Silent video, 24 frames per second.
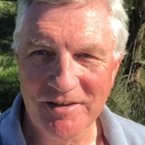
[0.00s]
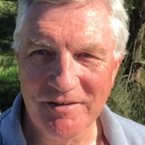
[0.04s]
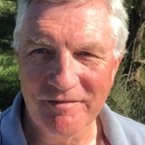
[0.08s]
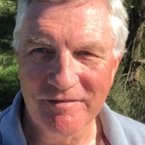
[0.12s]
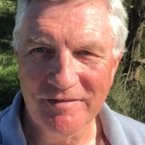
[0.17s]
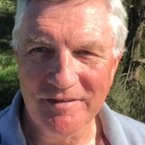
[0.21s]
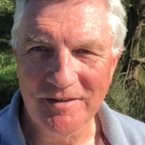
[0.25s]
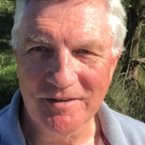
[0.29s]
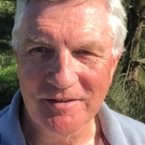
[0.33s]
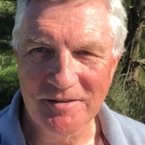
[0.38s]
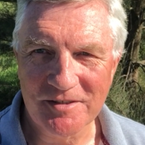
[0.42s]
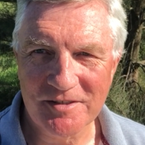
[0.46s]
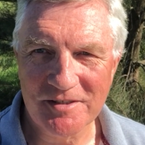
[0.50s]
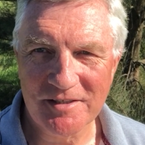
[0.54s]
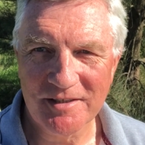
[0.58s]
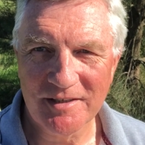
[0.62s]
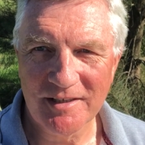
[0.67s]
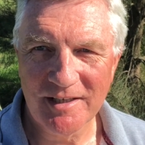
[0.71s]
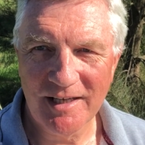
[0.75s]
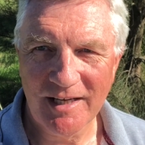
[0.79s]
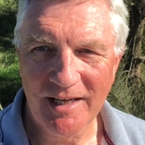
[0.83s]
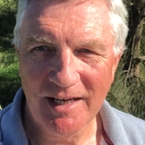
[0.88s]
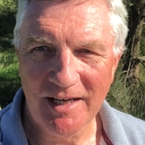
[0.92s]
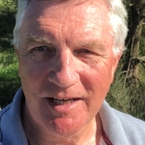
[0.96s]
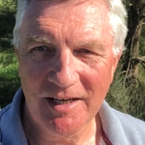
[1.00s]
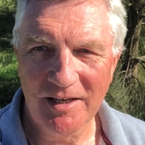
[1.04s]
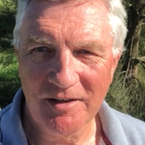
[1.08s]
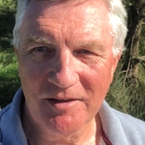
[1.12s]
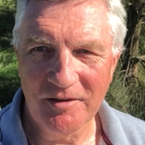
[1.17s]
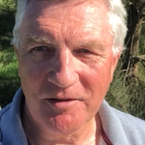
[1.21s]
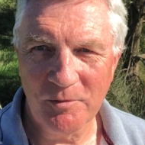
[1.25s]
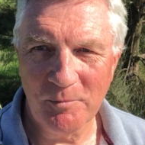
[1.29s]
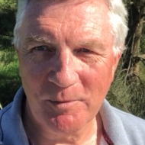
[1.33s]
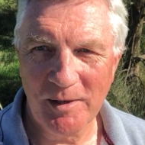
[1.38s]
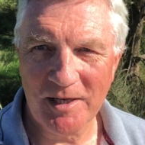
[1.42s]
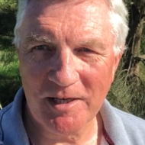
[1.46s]
then, folks.
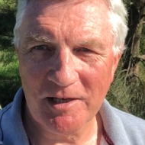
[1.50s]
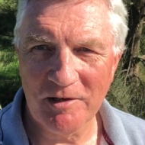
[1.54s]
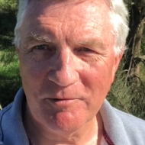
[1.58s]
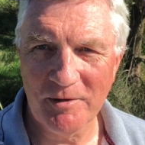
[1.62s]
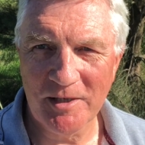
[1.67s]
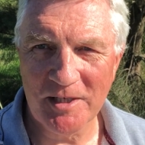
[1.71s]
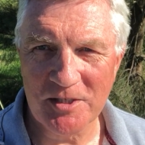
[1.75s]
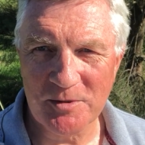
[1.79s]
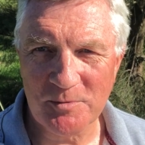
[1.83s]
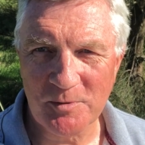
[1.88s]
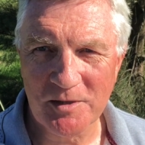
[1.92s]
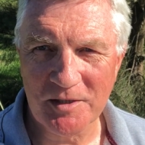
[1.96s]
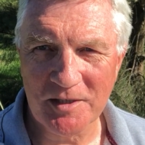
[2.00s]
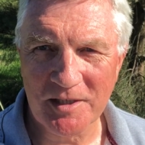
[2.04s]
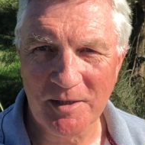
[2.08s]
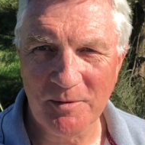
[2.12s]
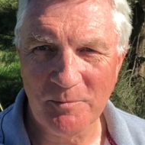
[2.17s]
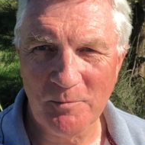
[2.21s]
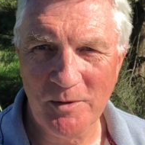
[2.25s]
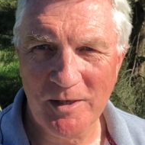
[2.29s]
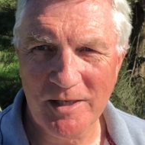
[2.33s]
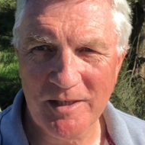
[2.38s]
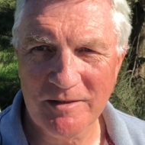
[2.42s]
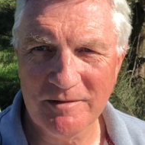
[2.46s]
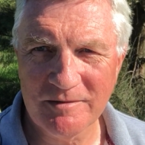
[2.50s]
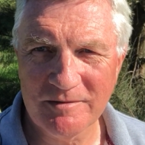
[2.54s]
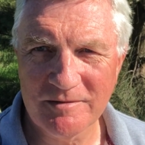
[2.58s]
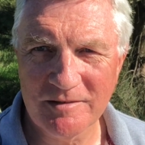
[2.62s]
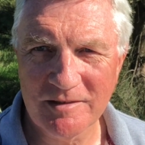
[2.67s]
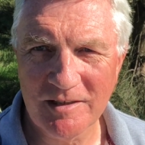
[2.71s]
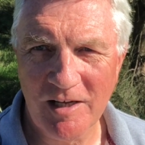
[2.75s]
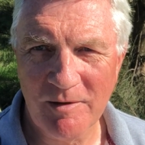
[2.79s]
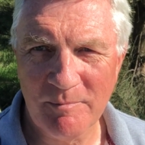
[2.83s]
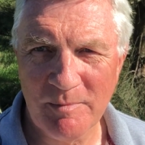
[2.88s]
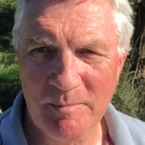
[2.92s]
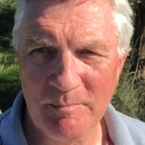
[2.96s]
The Waggler rig's working well.
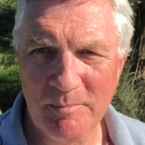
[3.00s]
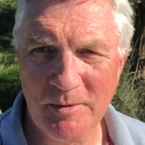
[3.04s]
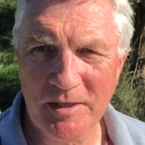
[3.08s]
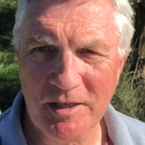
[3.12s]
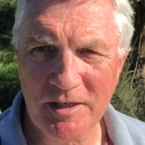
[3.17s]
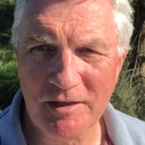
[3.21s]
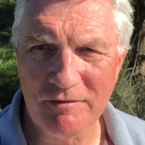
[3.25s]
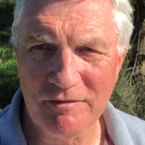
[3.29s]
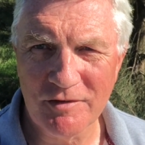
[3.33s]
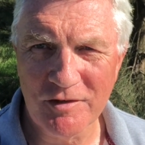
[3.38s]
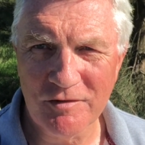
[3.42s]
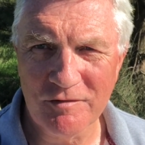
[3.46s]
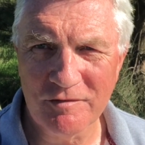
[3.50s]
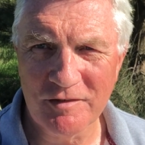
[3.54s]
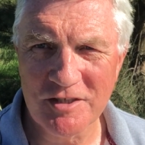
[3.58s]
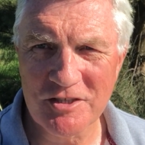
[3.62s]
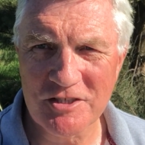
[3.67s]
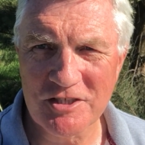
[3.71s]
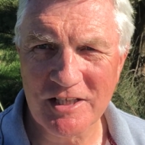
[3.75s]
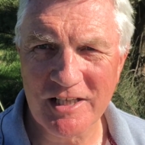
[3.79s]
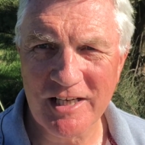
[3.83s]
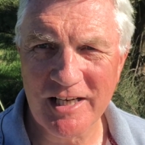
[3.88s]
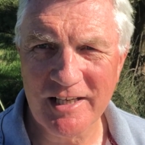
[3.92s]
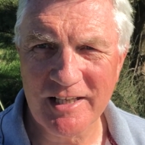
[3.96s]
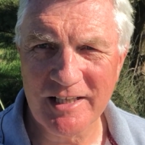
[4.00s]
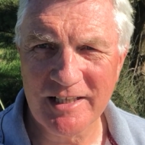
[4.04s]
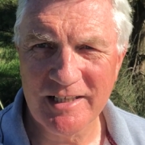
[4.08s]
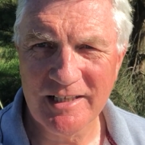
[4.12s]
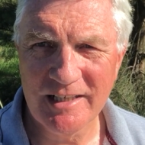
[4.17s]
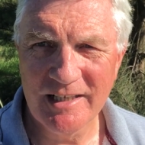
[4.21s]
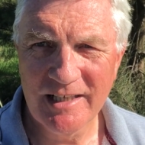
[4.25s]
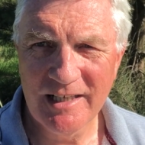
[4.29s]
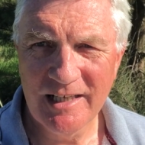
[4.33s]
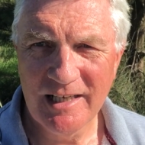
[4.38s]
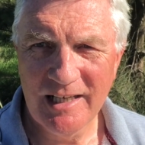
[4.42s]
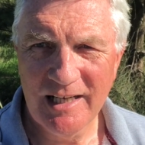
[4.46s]
I've been putting a few fish together,
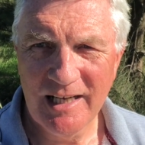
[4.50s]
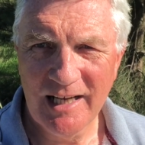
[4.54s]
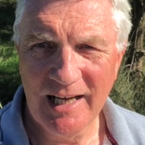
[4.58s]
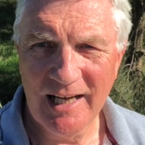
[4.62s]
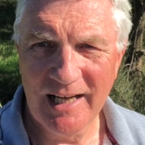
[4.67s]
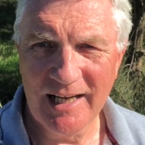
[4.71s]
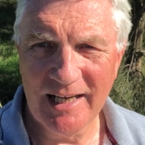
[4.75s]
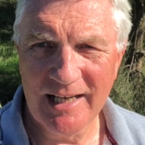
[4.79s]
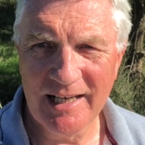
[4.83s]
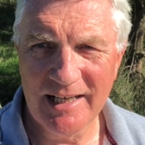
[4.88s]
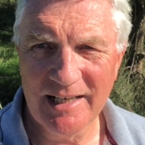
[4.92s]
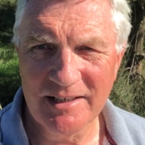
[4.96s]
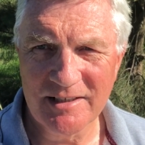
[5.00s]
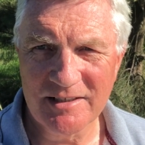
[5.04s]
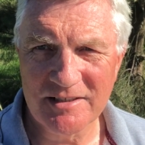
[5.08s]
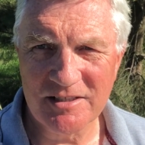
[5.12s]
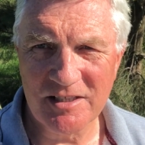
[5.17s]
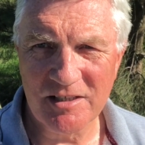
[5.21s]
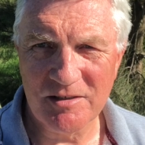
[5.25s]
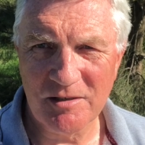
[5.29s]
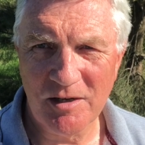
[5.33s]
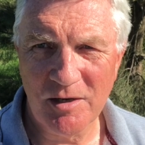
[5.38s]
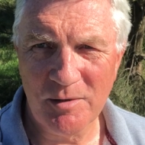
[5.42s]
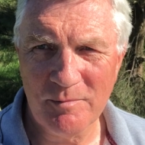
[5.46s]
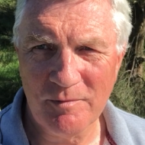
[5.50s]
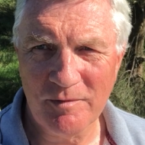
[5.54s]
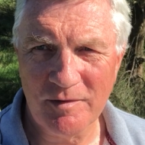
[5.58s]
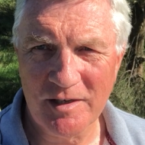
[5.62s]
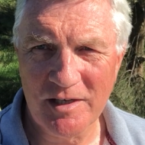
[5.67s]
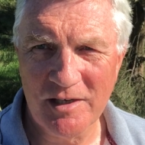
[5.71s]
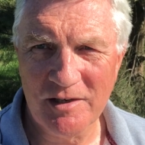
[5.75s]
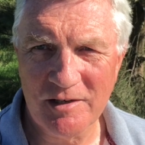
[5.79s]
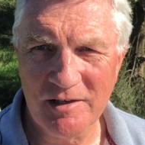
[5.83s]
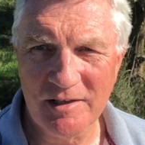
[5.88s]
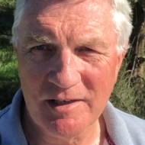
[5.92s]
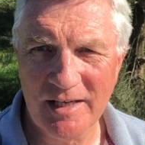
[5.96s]
and so hopefully
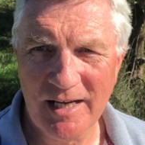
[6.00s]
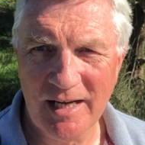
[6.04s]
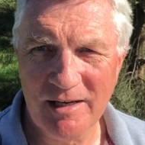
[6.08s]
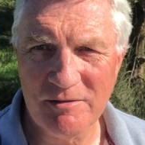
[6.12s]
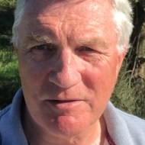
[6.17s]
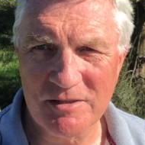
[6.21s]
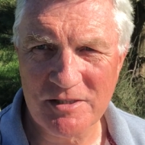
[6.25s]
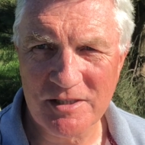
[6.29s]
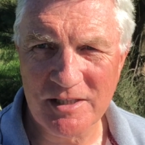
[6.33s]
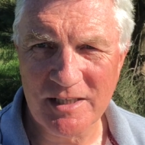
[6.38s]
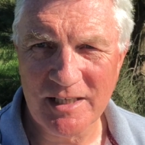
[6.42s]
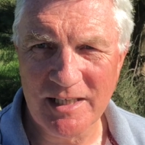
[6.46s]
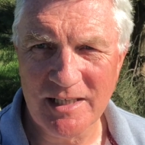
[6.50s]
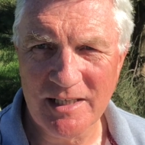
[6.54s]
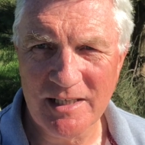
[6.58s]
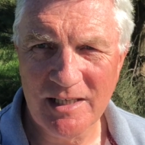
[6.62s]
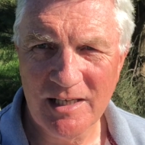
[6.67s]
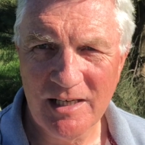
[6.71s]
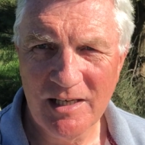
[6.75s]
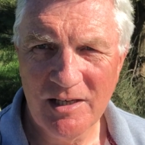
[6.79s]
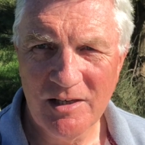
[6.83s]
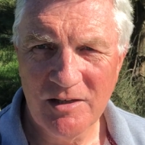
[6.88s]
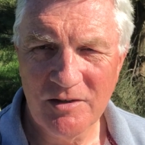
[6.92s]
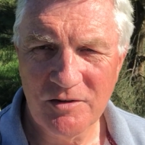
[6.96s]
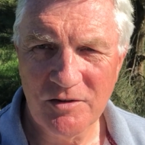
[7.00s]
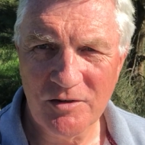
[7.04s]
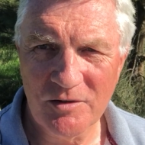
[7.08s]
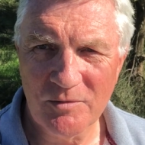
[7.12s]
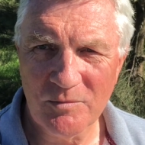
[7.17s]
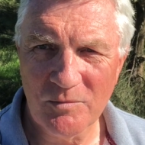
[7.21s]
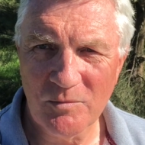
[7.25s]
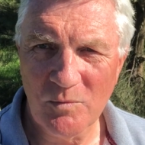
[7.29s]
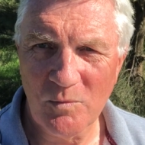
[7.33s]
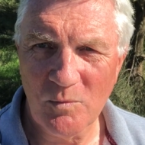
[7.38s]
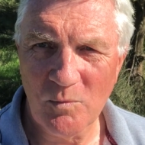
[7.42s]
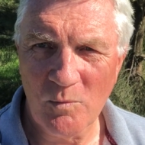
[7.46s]
you can now see that
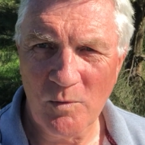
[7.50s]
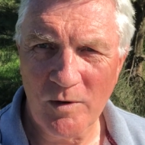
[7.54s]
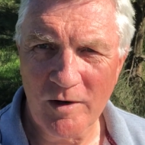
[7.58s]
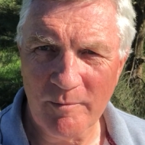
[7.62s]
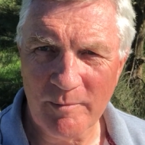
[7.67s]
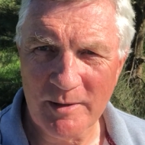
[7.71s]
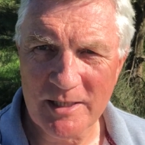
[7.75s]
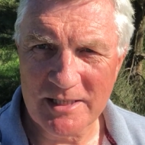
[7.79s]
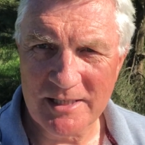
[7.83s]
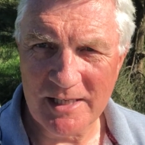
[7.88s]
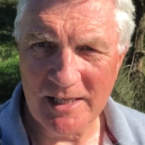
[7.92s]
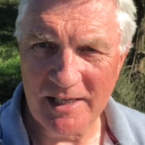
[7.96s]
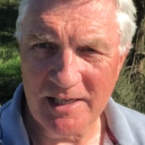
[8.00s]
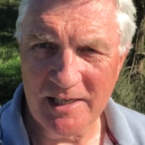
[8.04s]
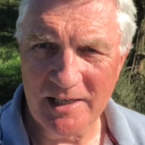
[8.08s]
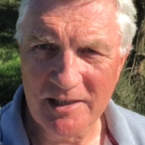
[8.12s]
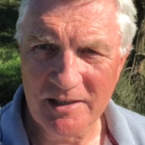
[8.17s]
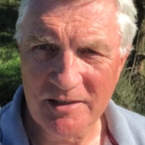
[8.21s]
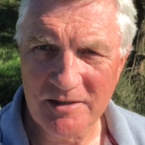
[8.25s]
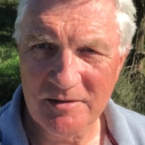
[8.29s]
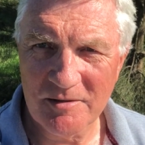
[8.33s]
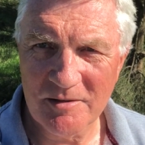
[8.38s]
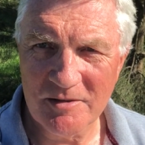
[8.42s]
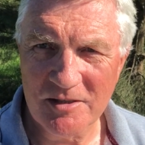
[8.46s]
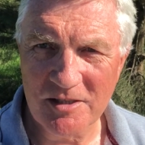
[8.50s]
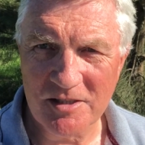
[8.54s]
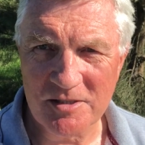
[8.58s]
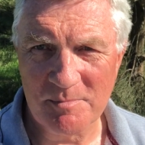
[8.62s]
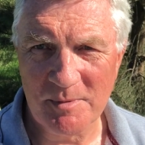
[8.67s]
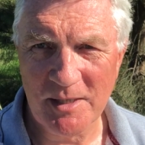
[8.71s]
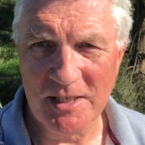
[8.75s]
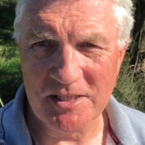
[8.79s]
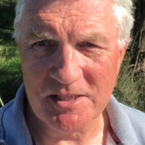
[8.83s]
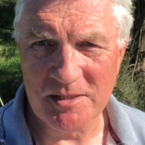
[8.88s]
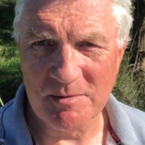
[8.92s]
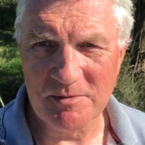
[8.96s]
what I've been telling you does
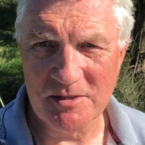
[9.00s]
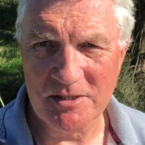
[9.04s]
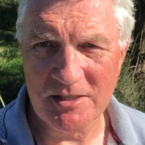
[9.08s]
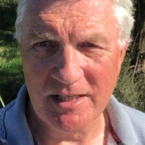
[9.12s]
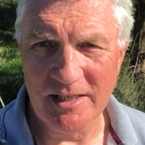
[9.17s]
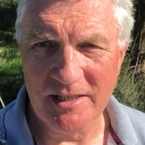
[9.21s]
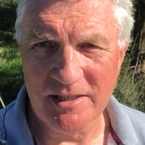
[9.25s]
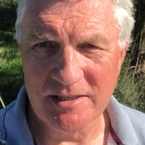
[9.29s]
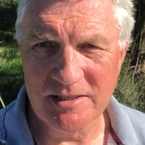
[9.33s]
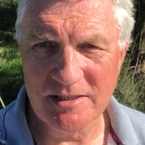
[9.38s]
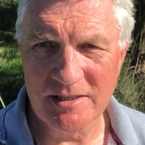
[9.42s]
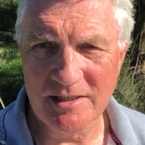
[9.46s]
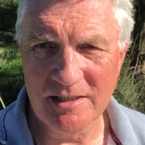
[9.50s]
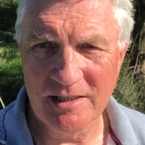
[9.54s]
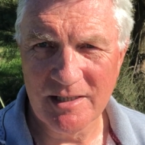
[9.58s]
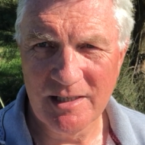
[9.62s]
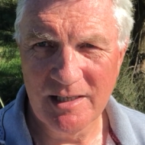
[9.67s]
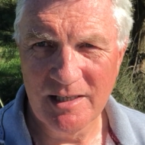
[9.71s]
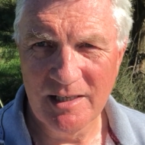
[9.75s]
make some sense.